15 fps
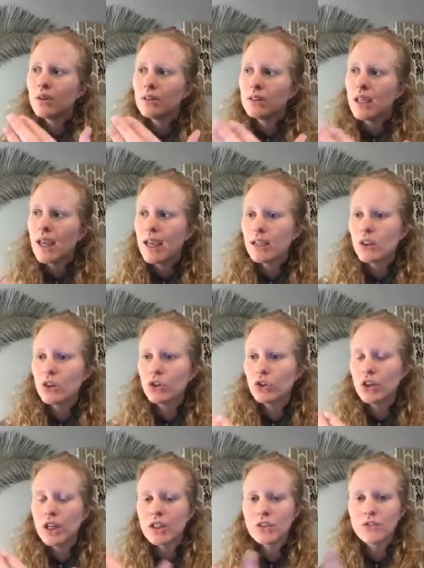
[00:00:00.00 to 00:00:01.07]
take the
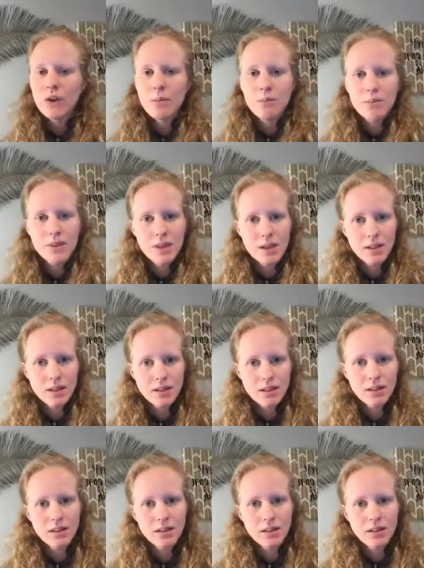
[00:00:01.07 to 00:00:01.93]
learnings from this